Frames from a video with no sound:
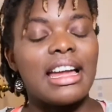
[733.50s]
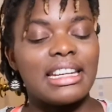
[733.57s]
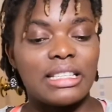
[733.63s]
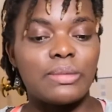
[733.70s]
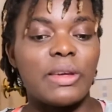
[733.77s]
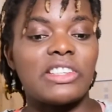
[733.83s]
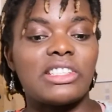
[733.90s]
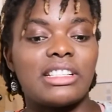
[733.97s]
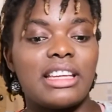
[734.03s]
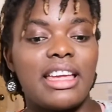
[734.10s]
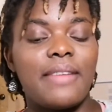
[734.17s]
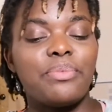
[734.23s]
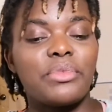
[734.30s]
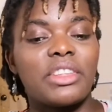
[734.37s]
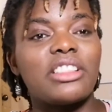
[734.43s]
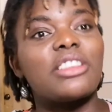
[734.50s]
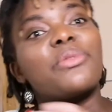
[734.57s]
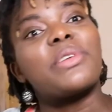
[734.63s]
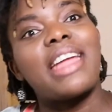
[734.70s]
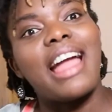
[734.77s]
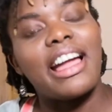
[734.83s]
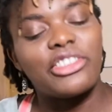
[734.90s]
and especially
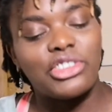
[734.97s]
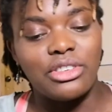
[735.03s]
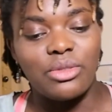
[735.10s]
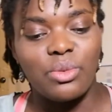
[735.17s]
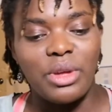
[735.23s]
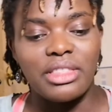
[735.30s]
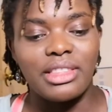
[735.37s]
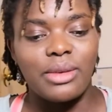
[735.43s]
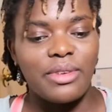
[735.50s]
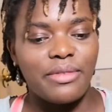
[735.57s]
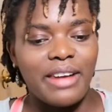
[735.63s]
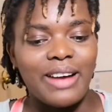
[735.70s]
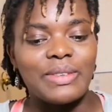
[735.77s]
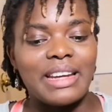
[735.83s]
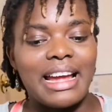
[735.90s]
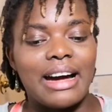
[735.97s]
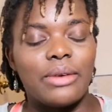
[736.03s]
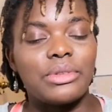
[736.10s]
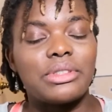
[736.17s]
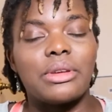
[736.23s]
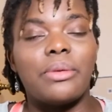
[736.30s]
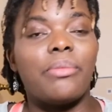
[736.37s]
the reaction when they were found
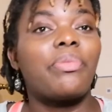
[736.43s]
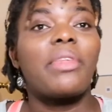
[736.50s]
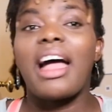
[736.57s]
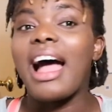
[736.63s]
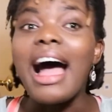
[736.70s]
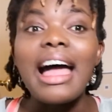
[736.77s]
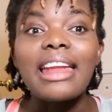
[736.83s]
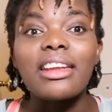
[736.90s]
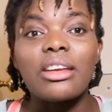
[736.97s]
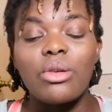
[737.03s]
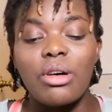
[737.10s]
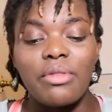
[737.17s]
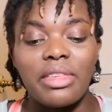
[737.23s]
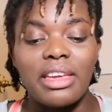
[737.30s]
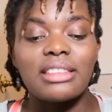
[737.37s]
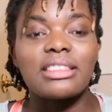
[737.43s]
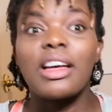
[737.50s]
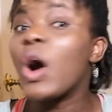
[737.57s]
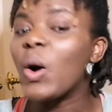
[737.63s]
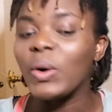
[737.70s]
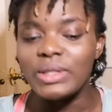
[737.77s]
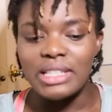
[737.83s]
out. So I didn't know of this
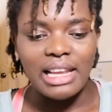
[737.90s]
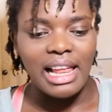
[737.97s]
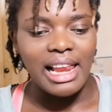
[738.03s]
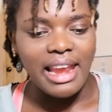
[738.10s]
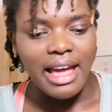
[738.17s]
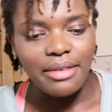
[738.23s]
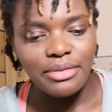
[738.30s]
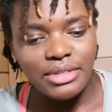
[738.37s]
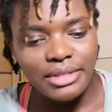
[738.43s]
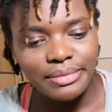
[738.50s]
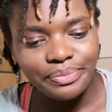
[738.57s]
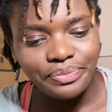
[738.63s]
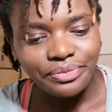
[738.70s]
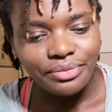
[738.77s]
until I left.